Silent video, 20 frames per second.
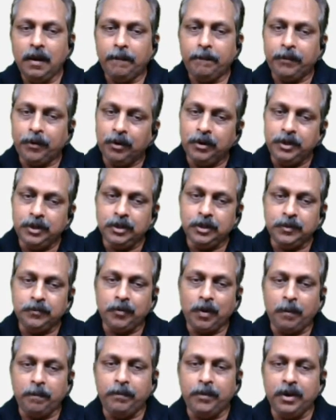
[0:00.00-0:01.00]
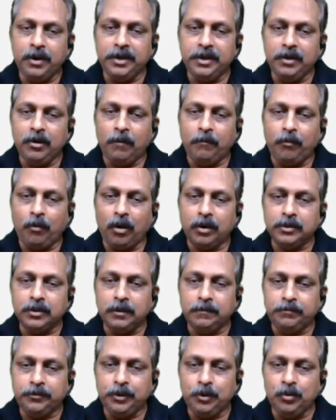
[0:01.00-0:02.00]
produced from burning of fossil
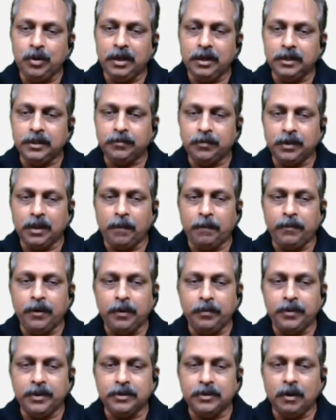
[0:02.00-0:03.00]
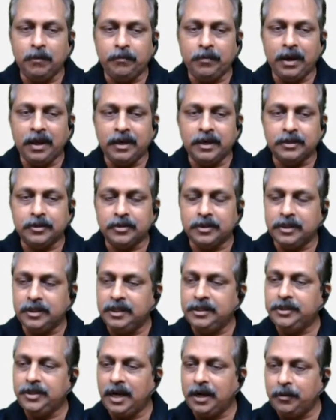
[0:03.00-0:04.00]
fuels for the purpose of electricity
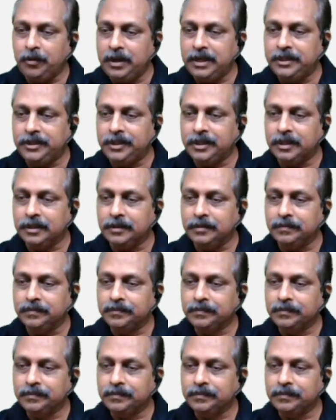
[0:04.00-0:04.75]
generation.